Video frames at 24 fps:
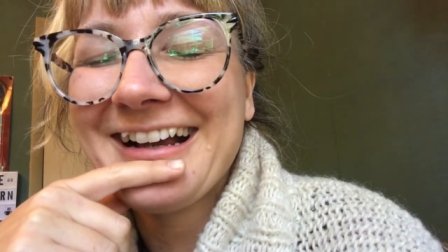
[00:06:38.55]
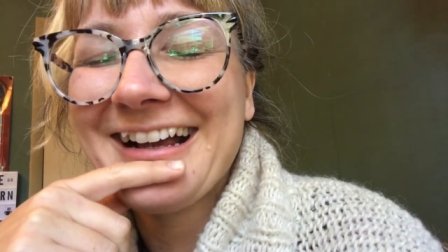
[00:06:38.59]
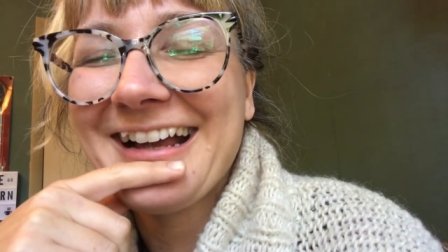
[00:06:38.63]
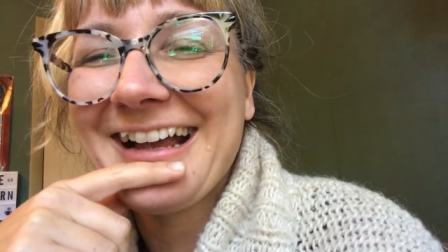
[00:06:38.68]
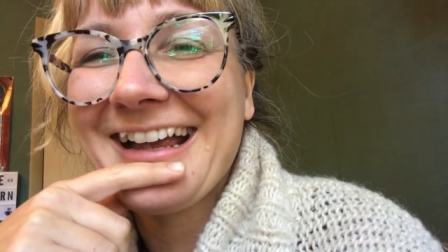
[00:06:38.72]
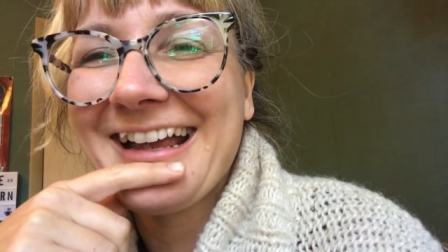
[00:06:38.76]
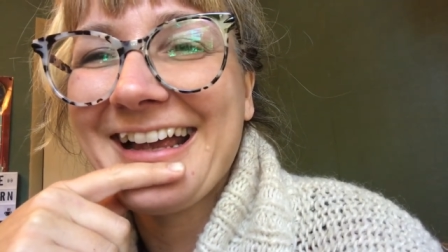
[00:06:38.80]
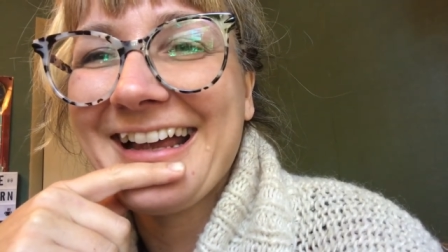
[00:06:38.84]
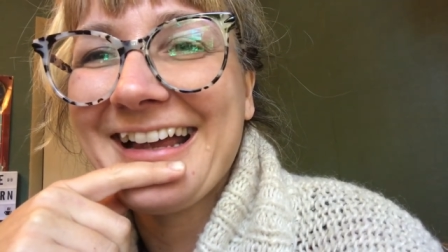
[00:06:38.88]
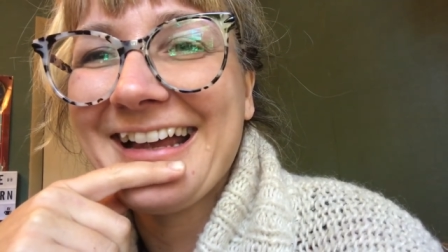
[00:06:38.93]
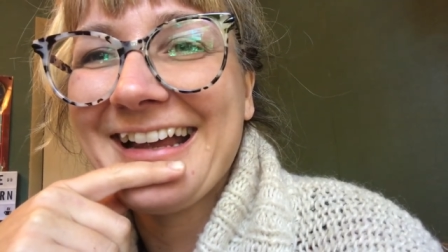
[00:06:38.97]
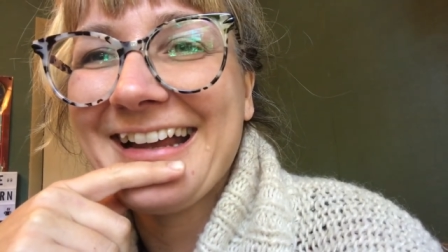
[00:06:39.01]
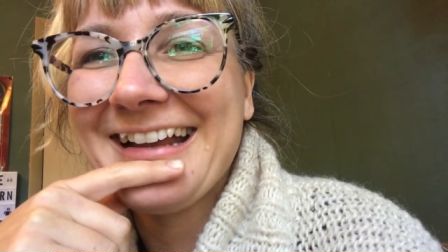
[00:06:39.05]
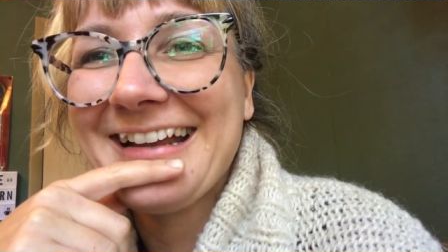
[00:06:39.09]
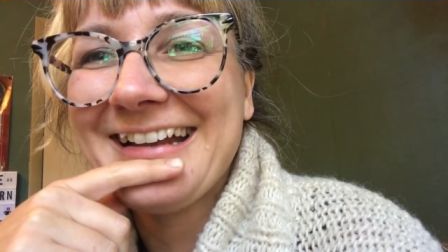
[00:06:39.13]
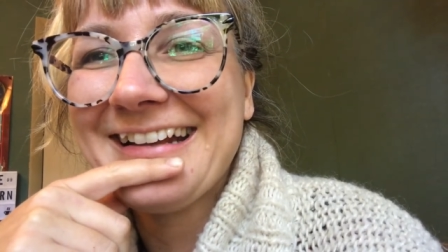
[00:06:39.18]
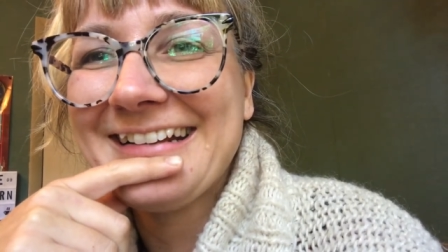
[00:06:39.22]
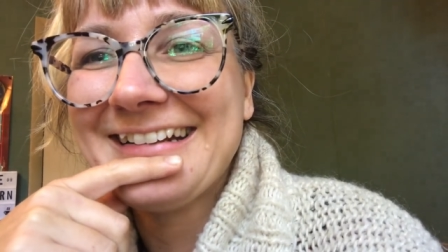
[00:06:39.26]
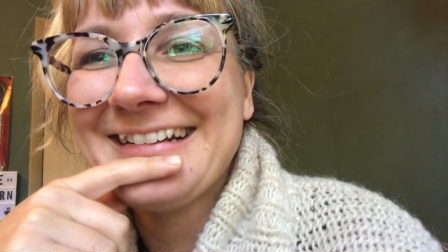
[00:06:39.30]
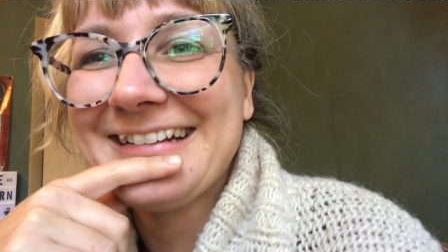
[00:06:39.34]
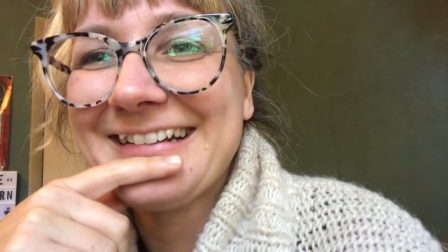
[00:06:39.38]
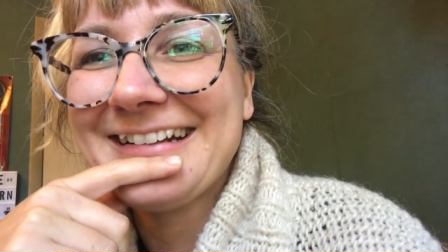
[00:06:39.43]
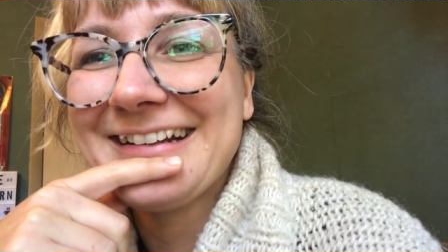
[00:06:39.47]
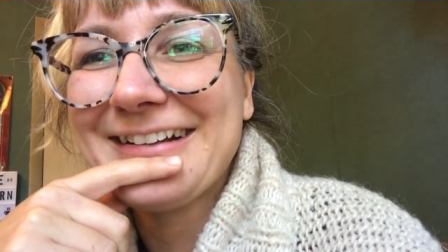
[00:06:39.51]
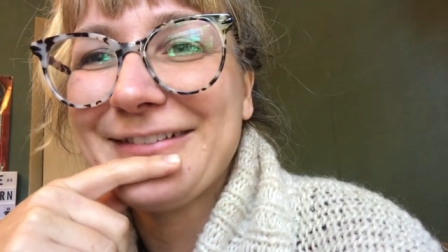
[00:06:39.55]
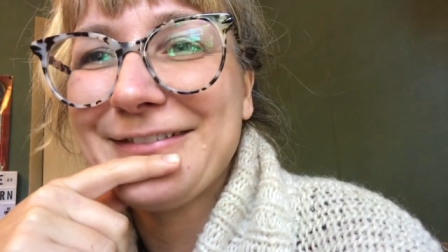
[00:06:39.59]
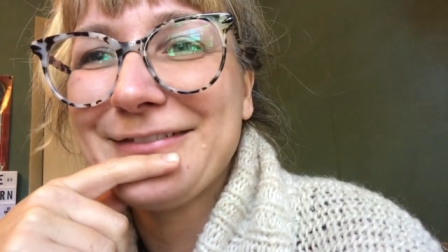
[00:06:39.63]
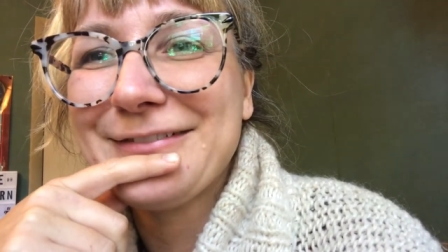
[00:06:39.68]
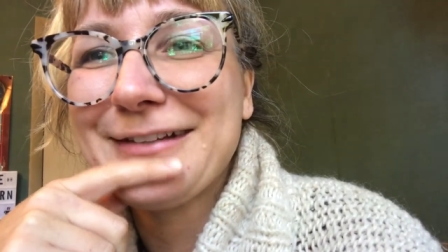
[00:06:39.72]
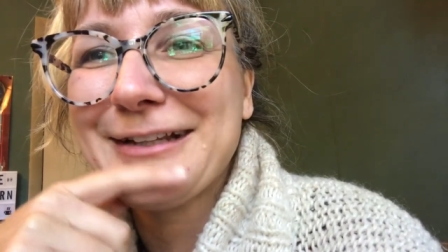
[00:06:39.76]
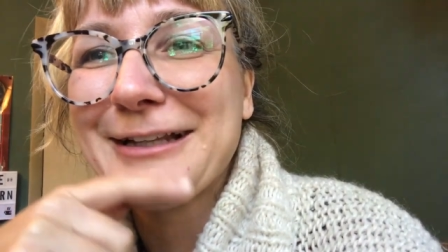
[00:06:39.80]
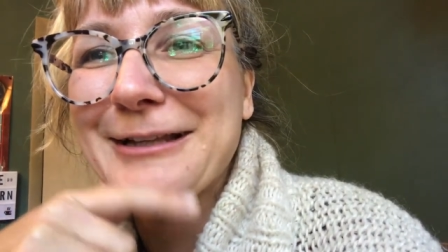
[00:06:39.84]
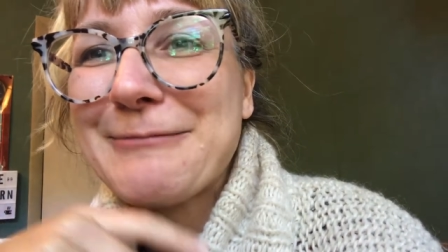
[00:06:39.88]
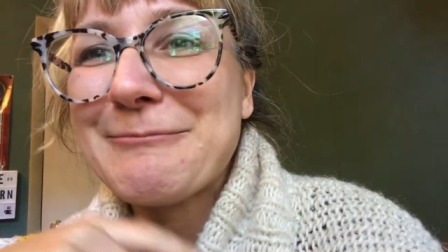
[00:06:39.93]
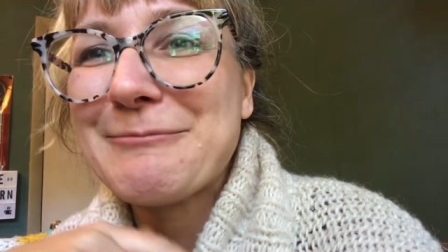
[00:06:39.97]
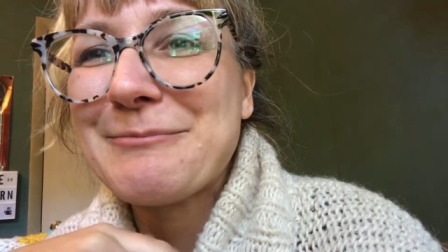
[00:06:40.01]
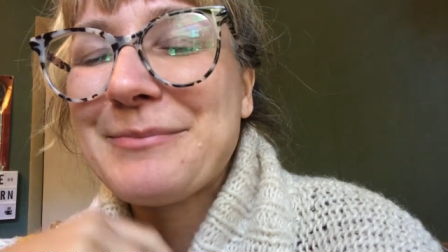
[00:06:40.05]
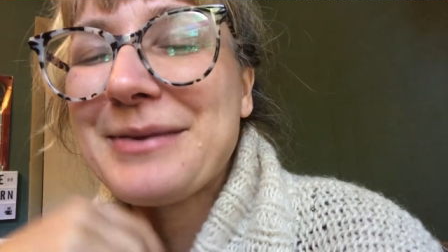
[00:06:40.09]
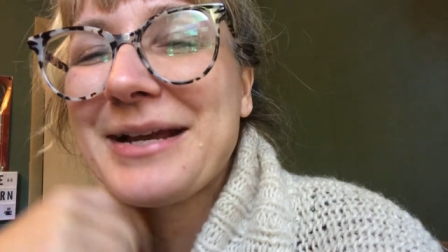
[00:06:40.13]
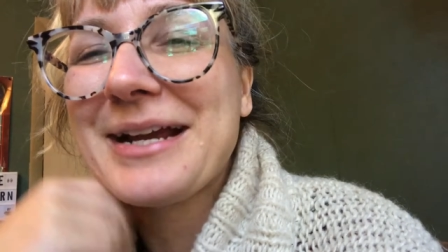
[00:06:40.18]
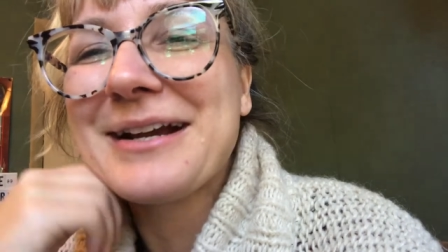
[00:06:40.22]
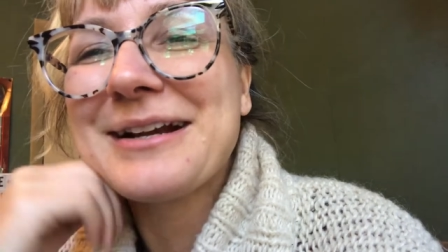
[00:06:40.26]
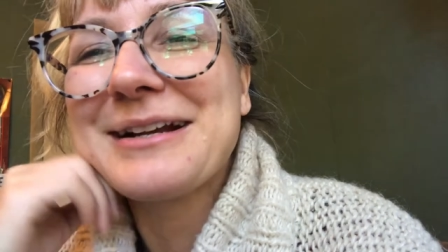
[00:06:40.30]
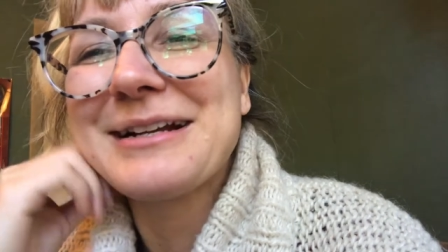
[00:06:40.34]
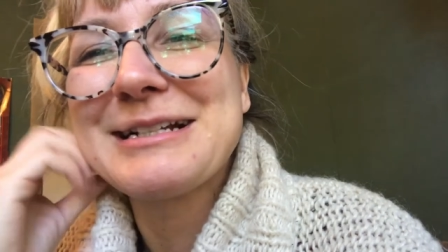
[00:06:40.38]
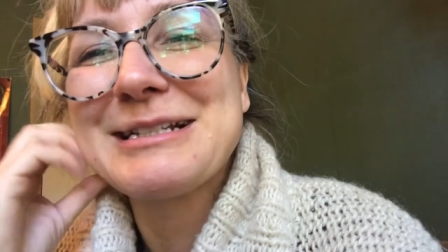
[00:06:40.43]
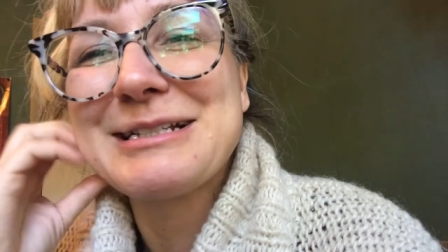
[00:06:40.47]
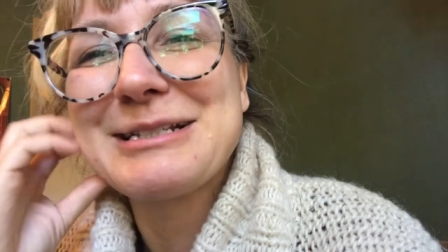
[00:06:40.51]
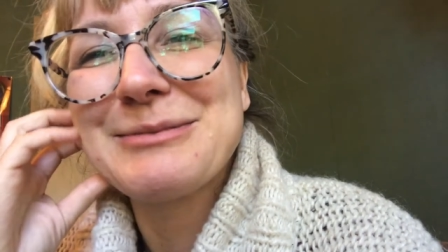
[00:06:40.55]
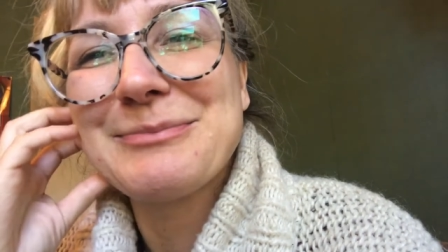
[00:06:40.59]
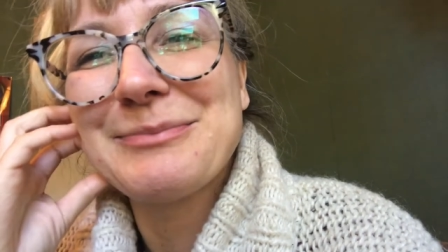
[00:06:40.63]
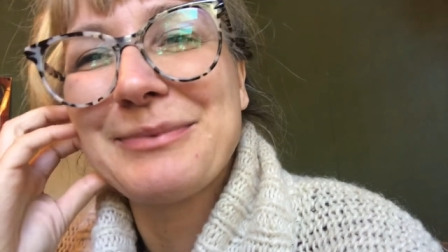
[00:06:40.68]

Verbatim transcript: and I feel embarrassed